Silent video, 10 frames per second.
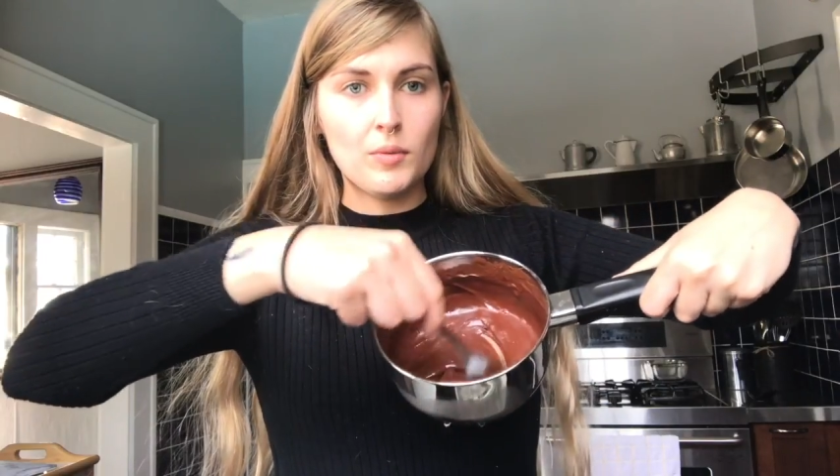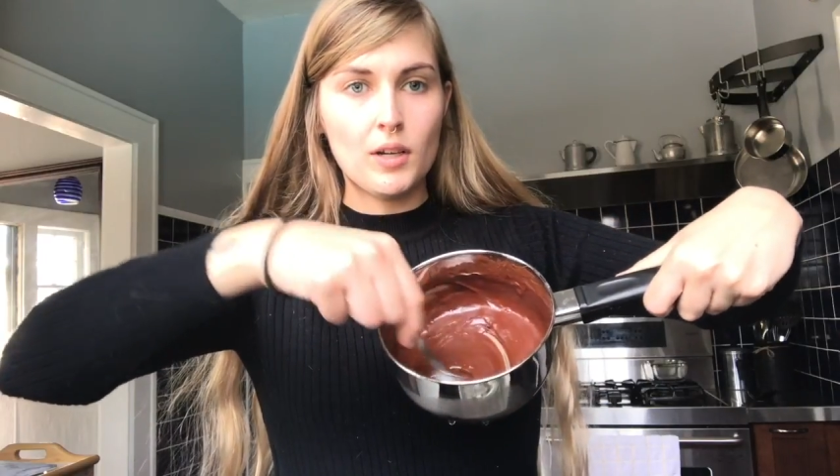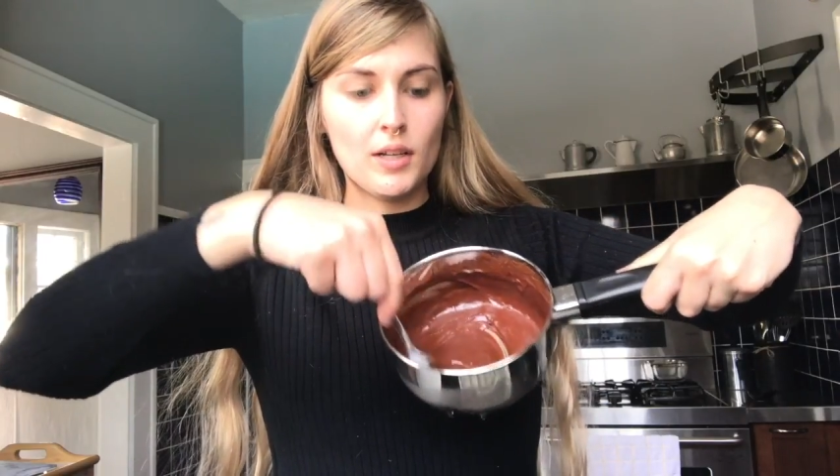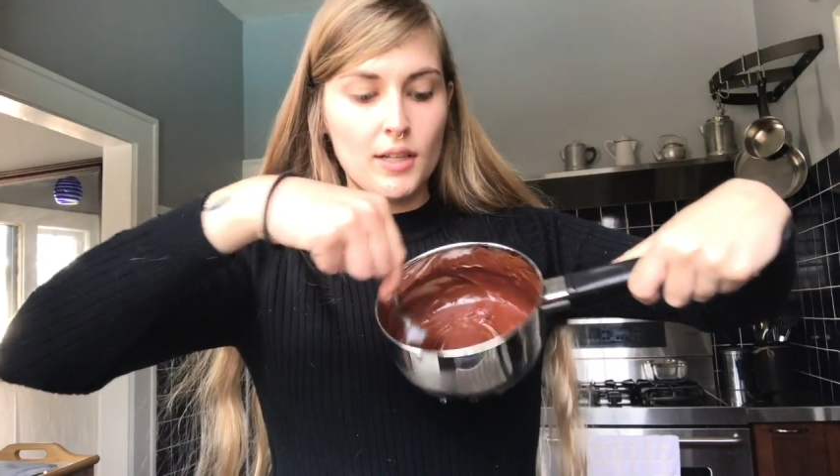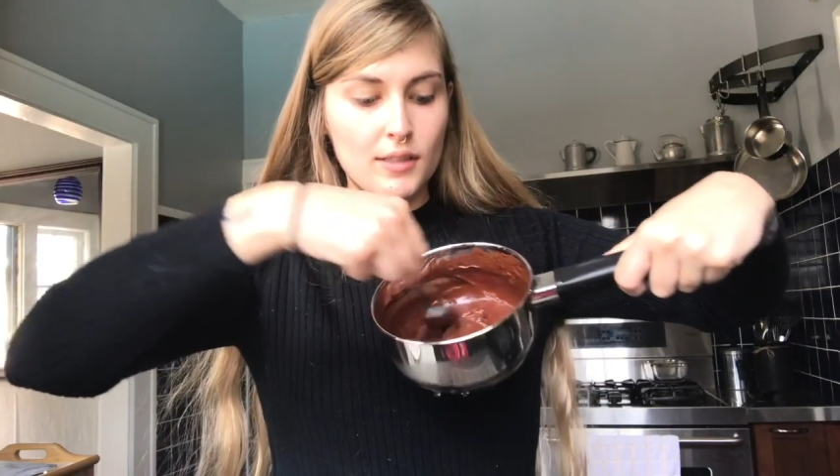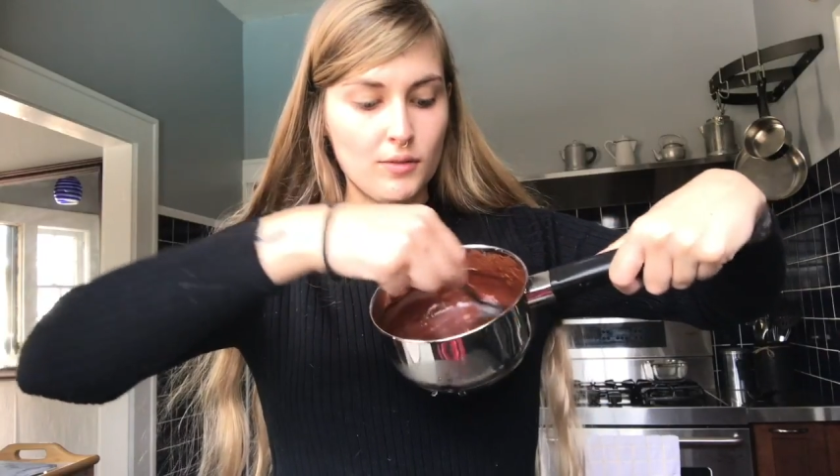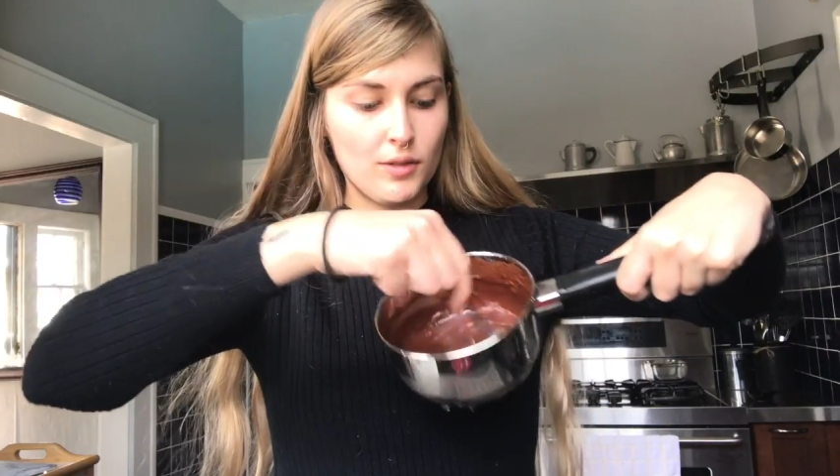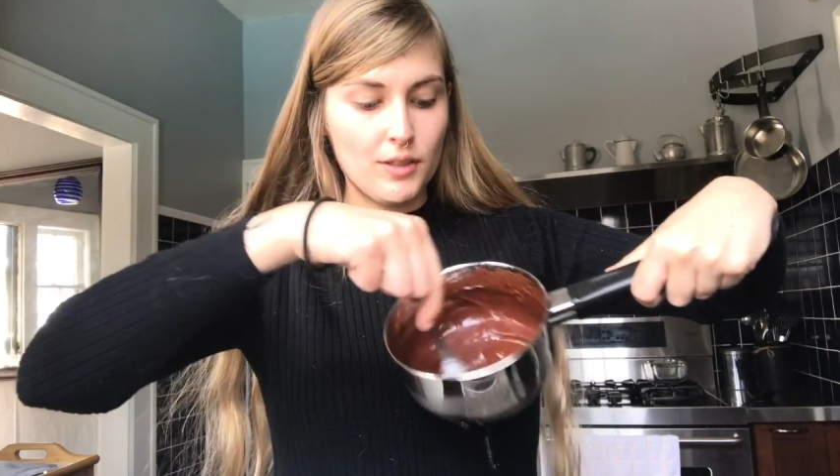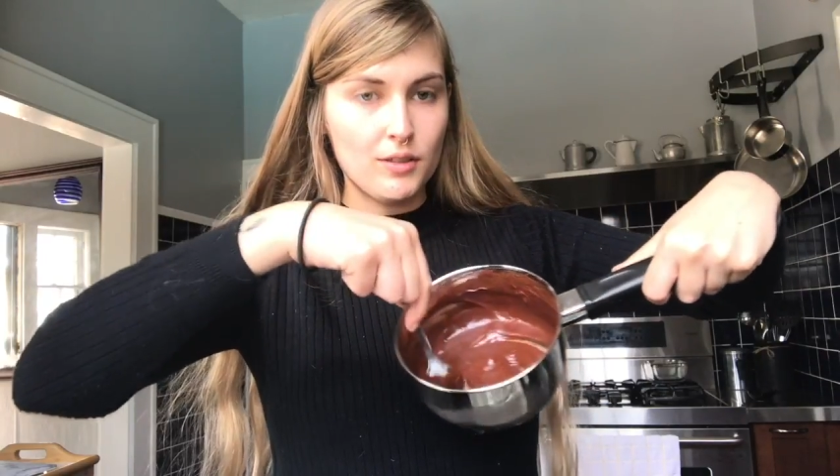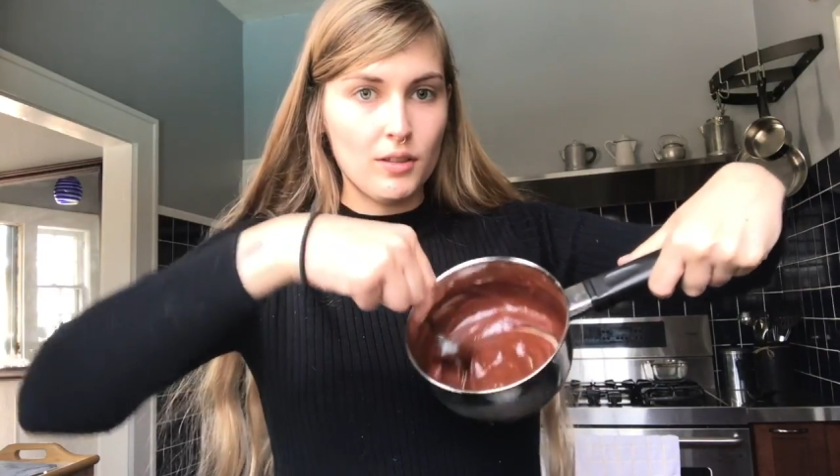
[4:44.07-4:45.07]
what it's
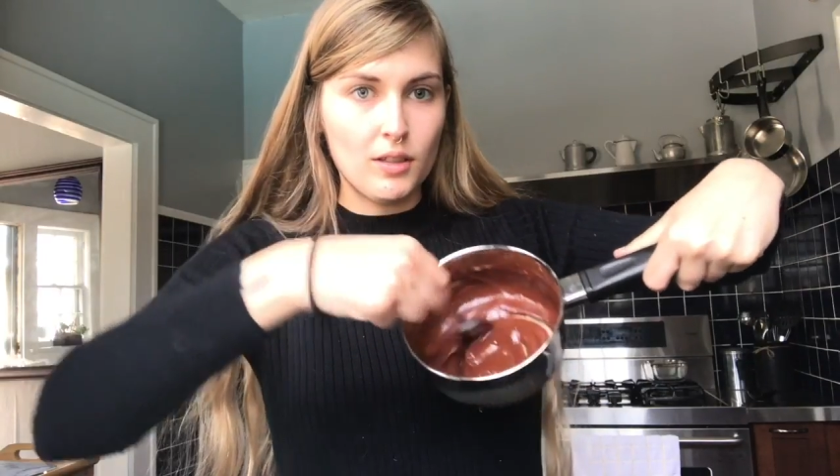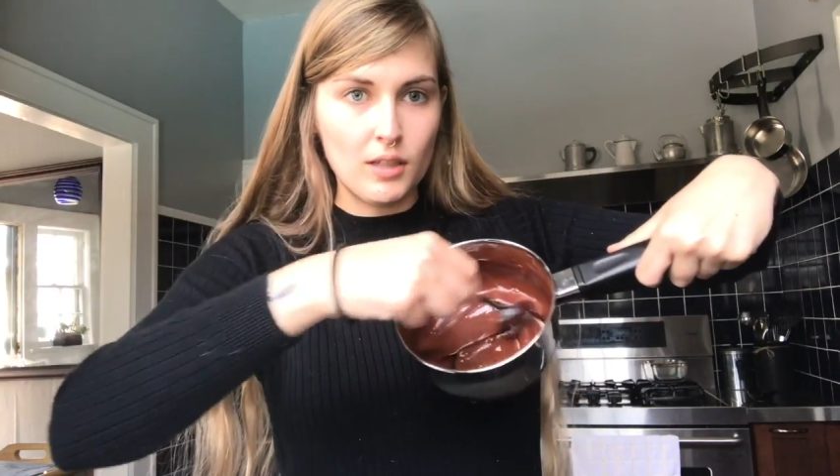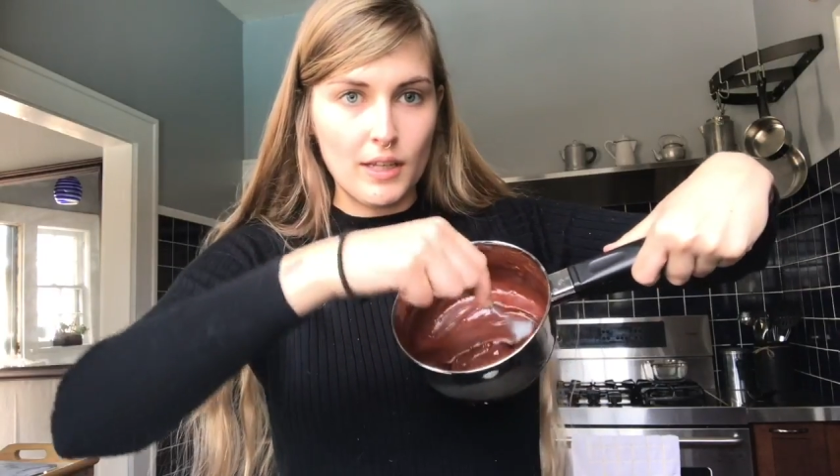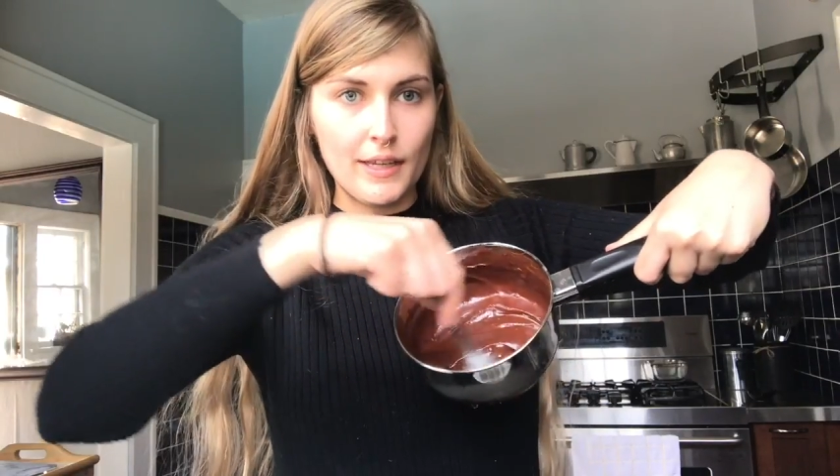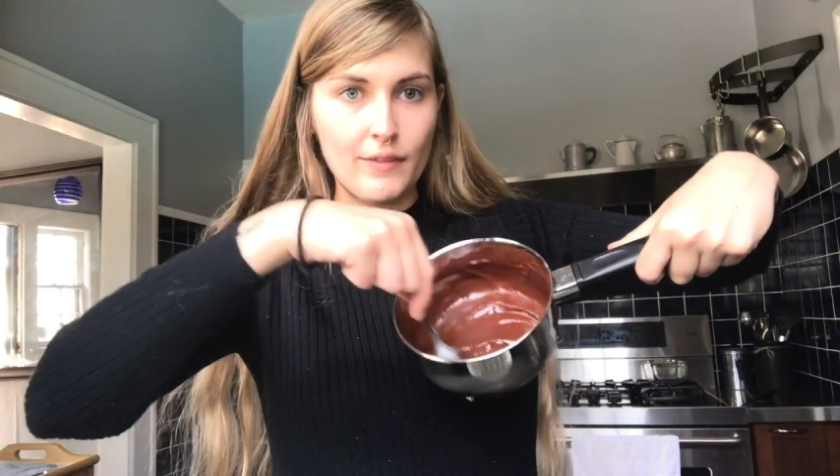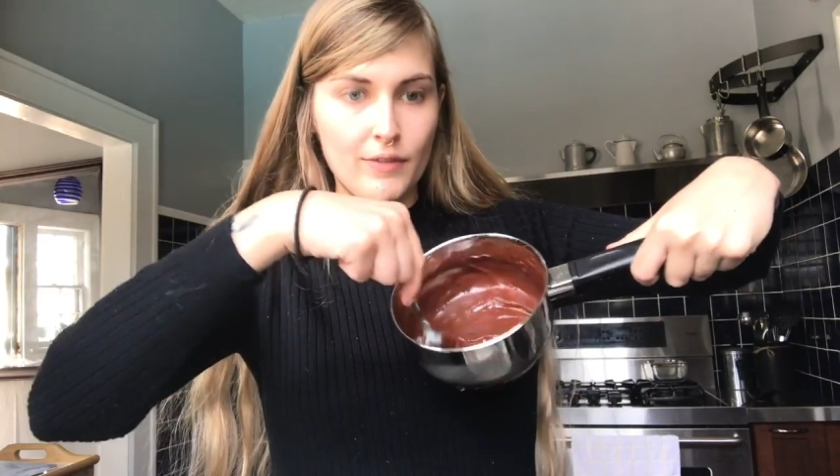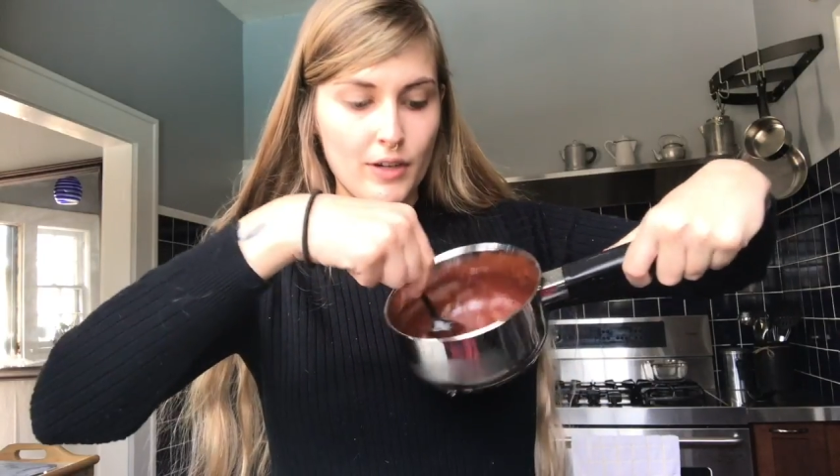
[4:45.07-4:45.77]
going to look like,